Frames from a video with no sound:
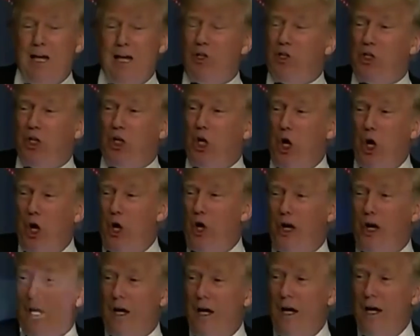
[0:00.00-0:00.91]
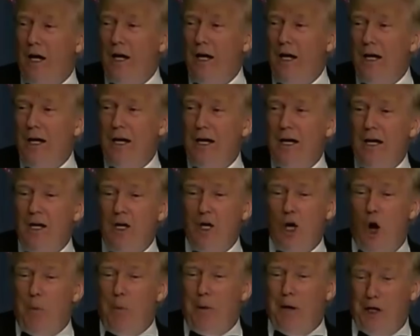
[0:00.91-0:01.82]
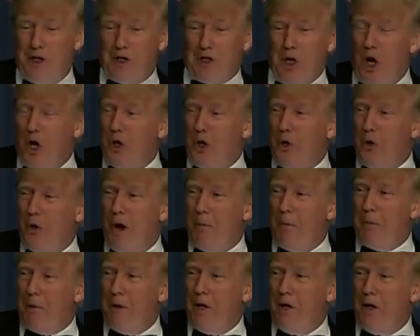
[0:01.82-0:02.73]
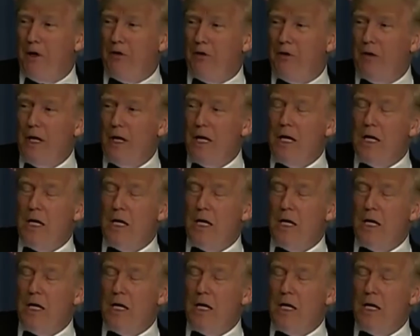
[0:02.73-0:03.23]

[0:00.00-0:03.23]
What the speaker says: need security. Nobody stole the rubber hose.